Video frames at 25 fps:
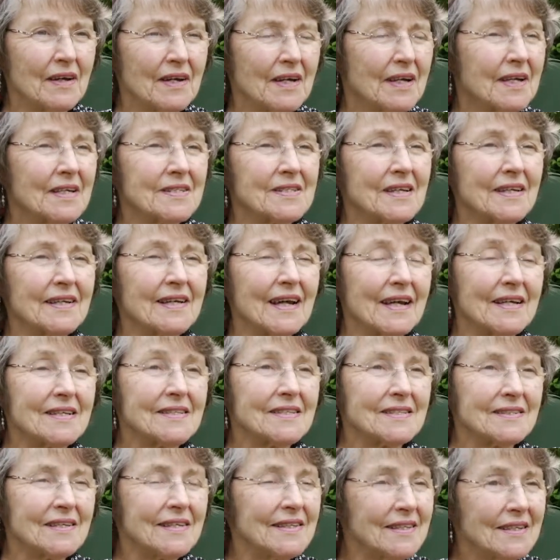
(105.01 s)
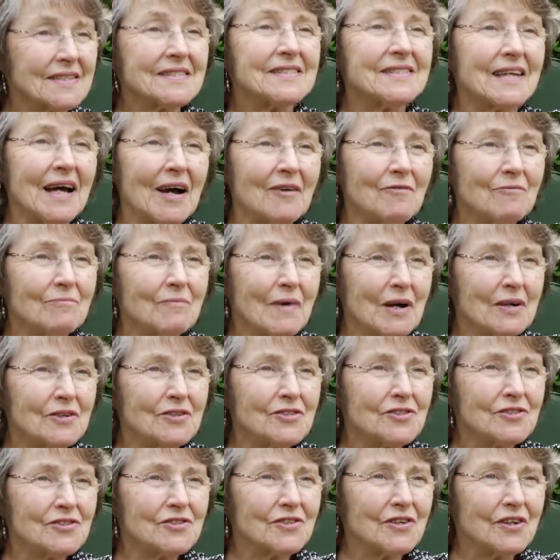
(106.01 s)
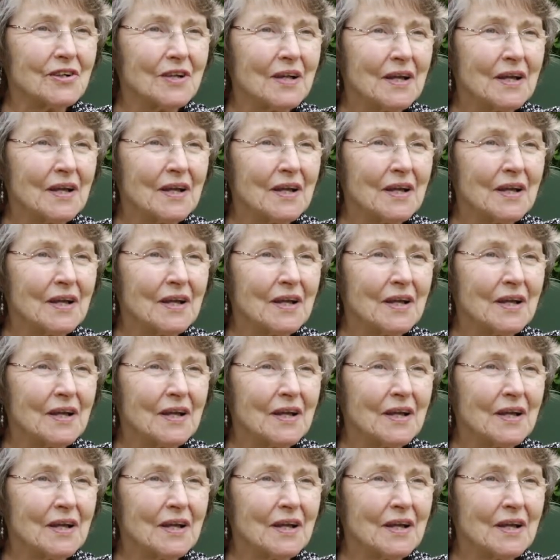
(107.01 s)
because I guess he doesn't have much